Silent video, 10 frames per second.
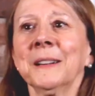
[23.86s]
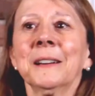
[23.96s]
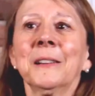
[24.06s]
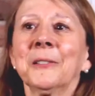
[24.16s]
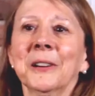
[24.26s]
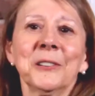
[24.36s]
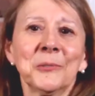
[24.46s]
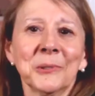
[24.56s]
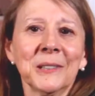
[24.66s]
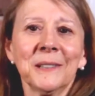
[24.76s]
in another
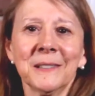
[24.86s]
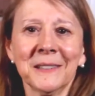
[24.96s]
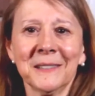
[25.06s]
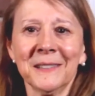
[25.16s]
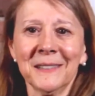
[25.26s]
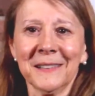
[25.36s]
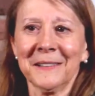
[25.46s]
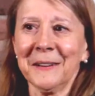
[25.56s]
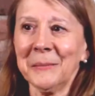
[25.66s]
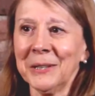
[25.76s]
country doesn't
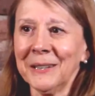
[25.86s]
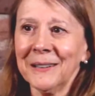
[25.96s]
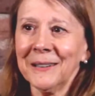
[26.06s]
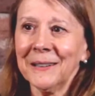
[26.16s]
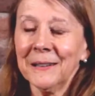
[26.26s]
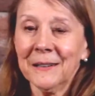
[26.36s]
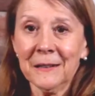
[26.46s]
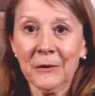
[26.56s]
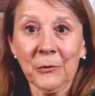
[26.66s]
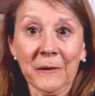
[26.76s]
excite me.
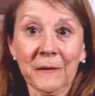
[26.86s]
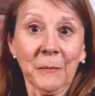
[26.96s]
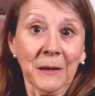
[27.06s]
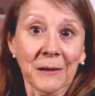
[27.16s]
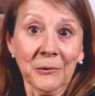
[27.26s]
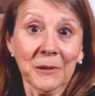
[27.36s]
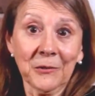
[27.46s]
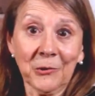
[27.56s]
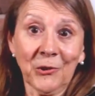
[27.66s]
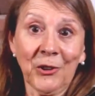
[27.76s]
Doing something new and
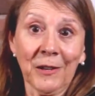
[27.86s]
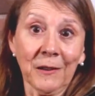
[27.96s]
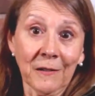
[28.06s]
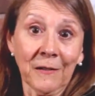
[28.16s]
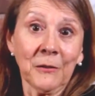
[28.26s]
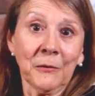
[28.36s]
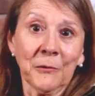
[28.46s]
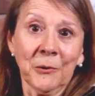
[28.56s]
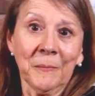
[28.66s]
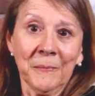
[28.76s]
interesting that's
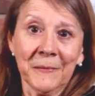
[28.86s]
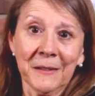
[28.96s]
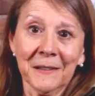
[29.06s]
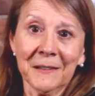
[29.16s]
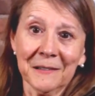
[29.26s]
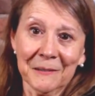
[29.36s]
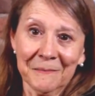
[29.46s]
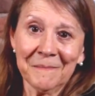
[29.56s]
useful does.